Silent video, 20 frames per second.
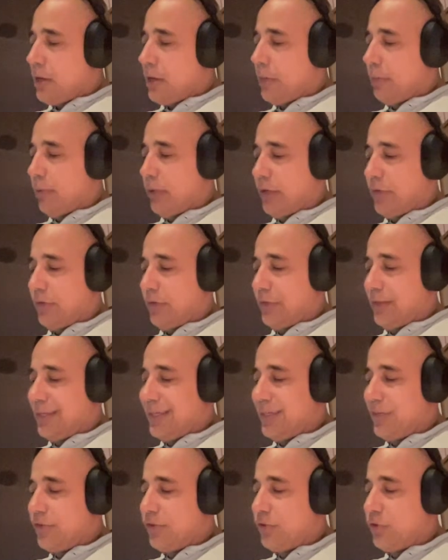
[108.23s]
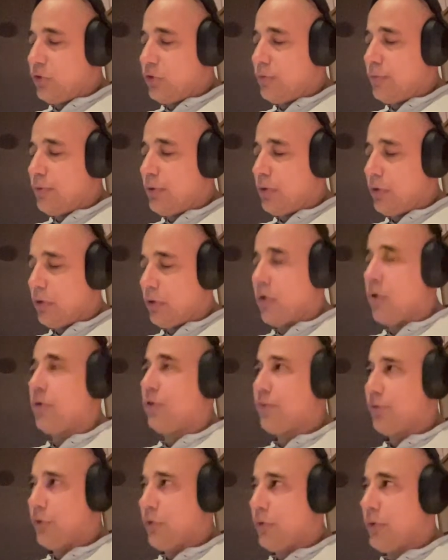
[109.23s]
They placed an E-tube,
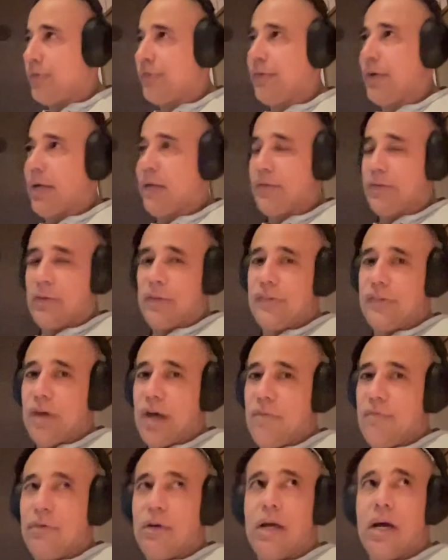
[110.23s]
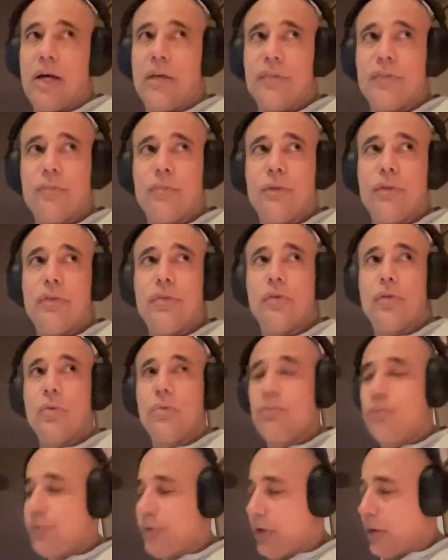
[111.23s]
also known as an esophagostomy
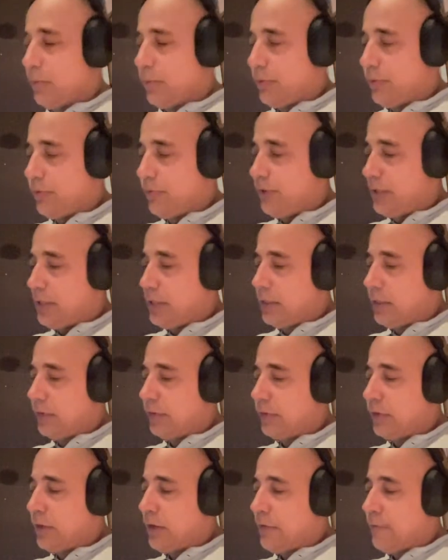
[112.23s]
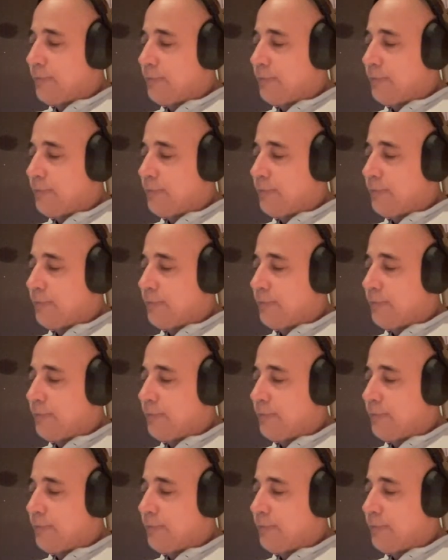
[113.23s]
tube, to help with feedings.